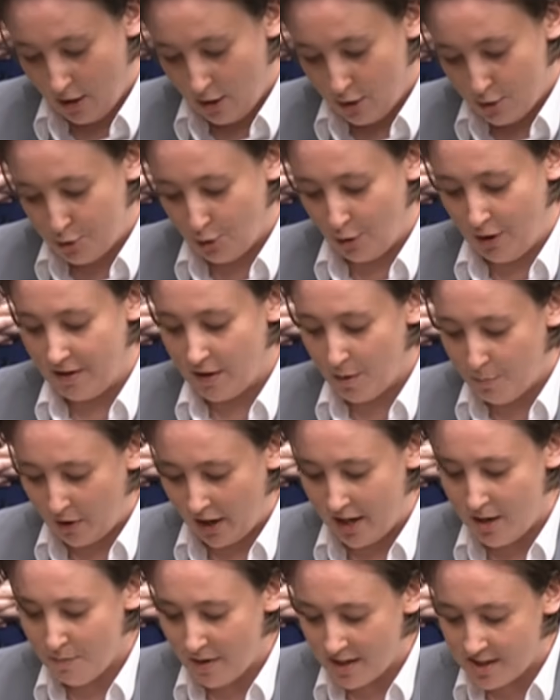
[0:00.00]
So can the
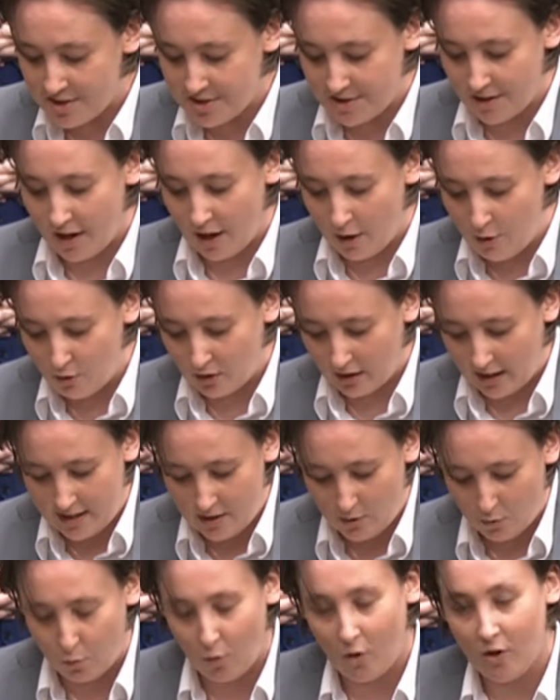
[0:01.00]
Prime Minister
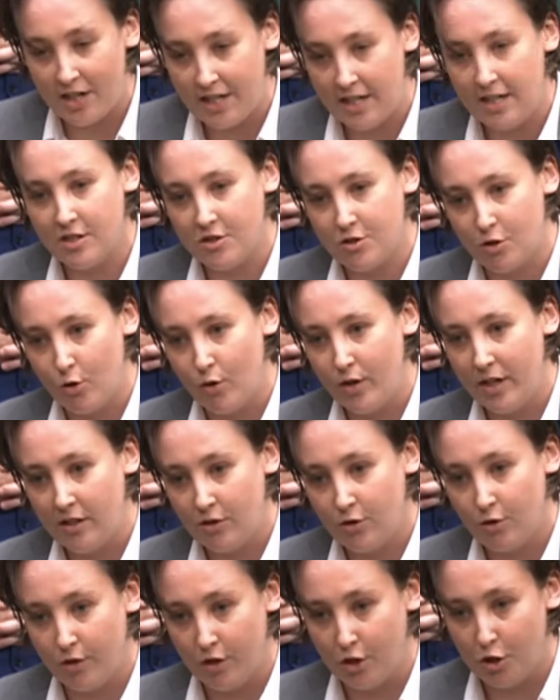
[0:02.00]
outline what he is doing
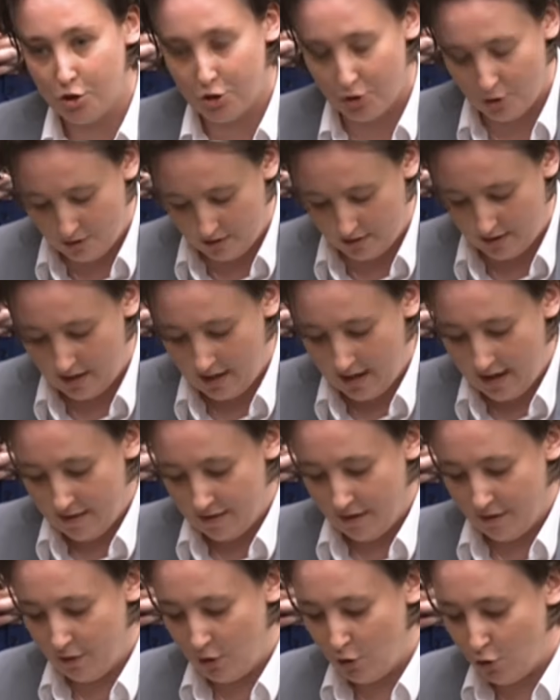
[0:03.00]
to ensure
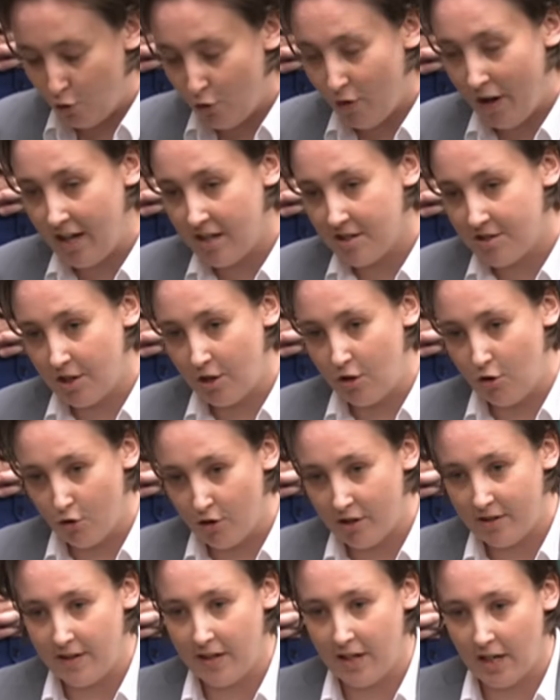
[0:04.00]
that the UN
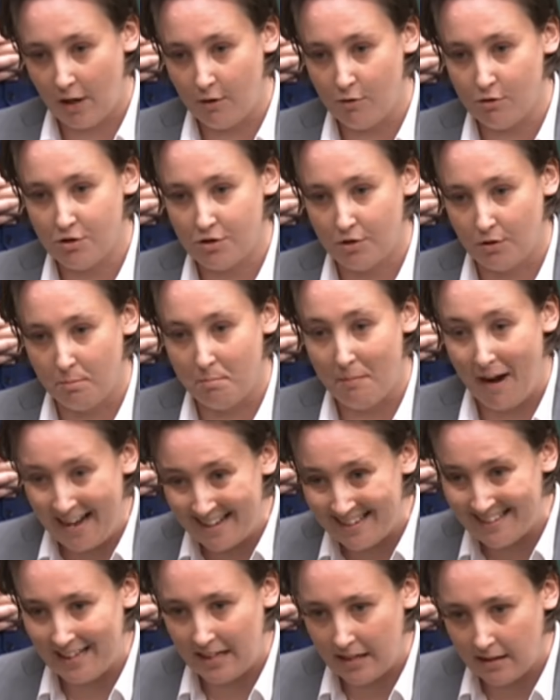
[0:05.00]
Security Council
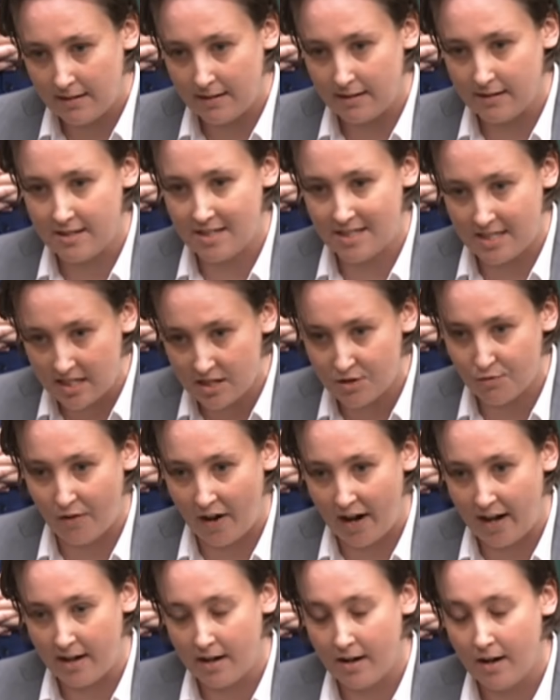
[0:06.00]
mandated
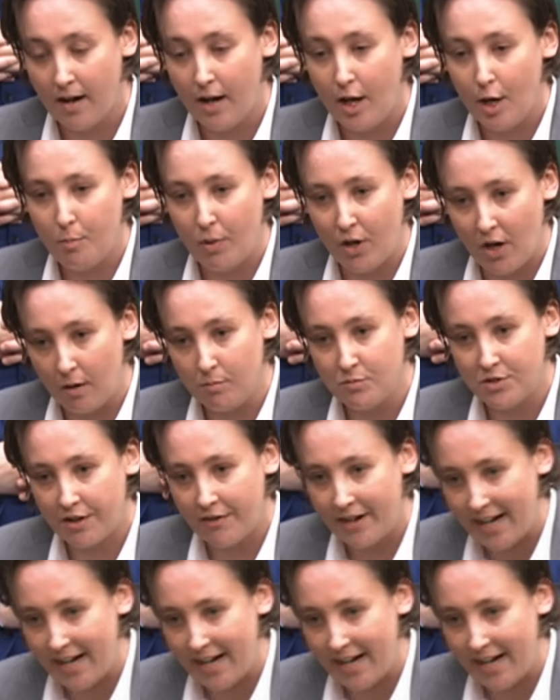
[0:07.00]
ceasefire becomes a